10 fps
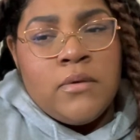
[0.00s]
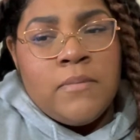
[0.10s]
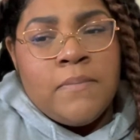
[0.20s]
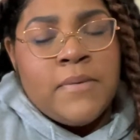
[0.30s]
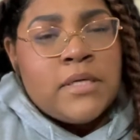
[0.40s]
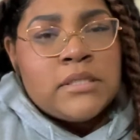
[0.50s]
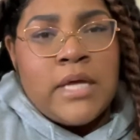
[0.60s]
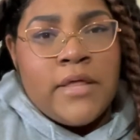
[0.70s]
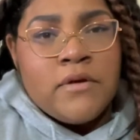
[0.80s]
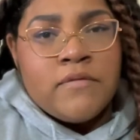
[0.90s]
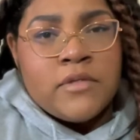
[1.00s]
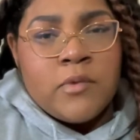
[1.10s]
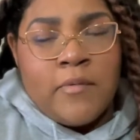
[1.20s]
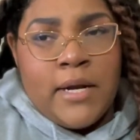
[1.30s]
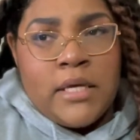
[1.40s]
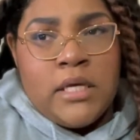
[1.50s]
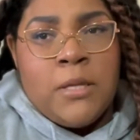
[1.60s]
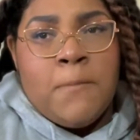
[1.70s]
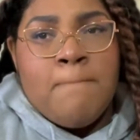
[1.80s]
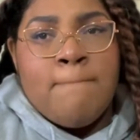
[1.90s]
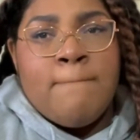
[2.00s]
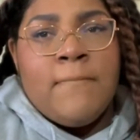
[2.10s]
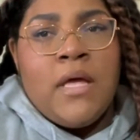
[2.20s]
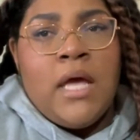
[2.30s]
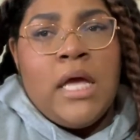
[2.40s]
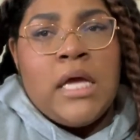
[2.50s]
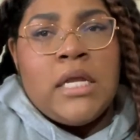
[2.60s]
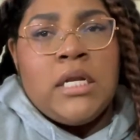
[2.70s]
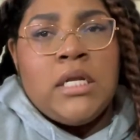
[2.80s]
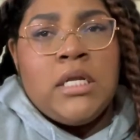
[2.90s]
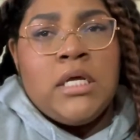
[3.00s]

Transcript: because neither of us were ready. And